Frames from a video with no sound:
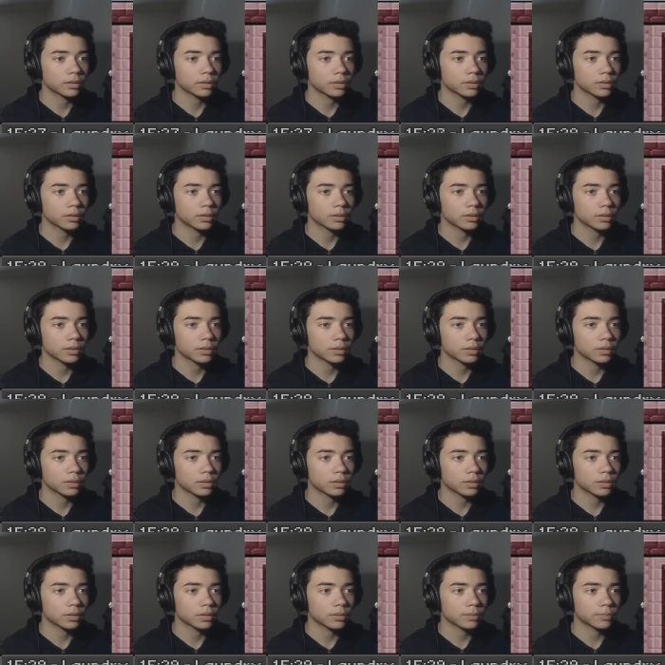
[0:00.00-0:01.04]

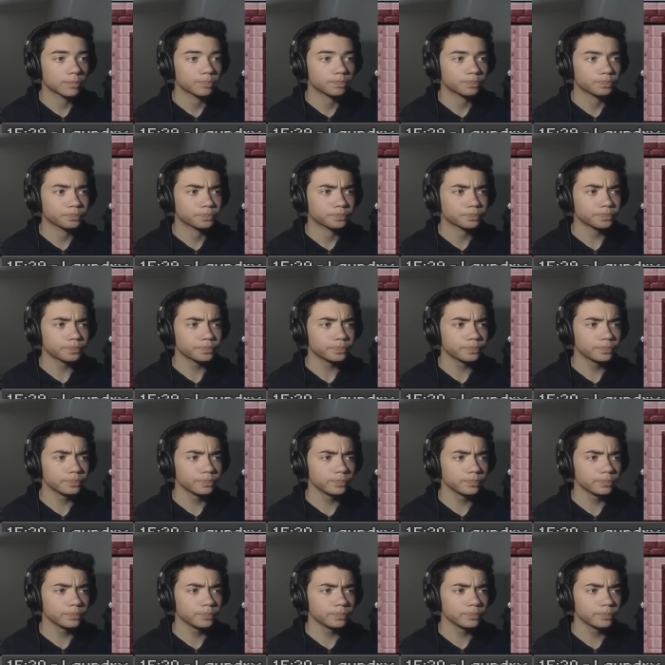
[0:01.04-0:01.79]
[no speech]